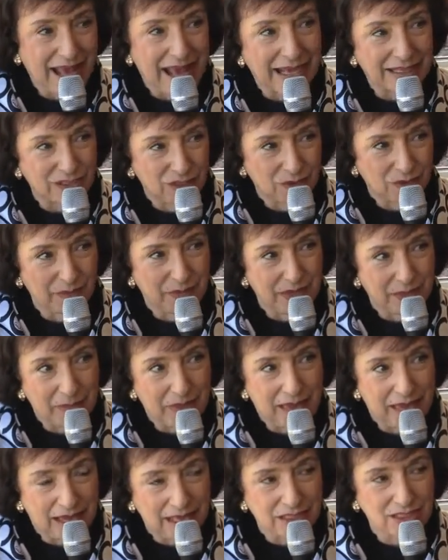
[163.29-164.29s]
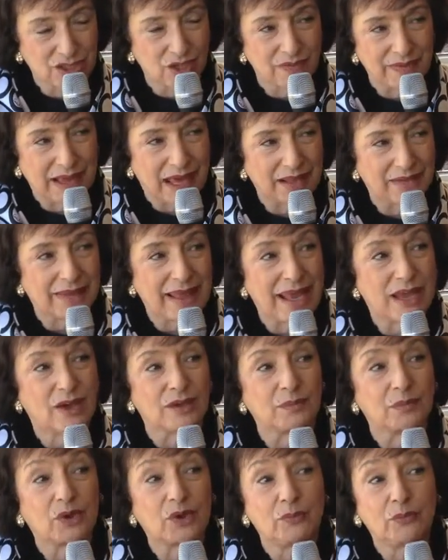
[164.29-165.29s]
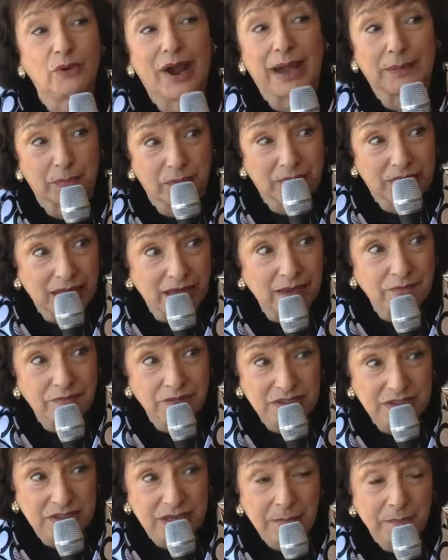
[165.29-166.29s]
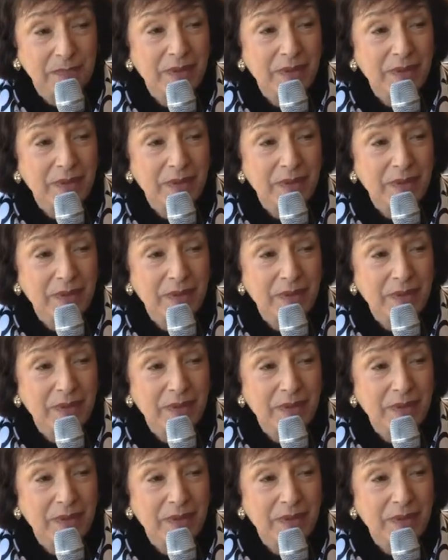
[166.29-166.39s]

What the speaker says: had to be made so that they could wrap gifts.